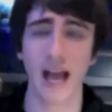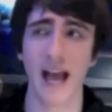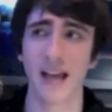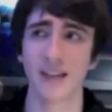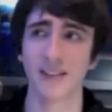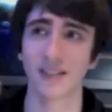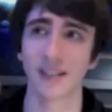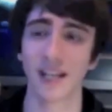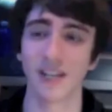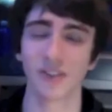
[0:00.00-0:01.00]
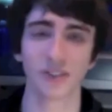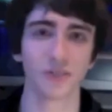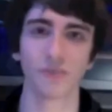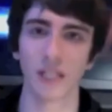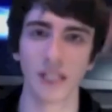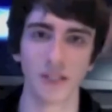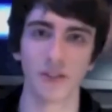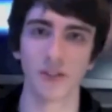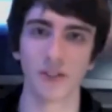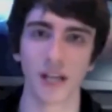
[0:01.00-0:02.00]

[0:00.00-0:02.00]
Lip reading: and it just looked really good,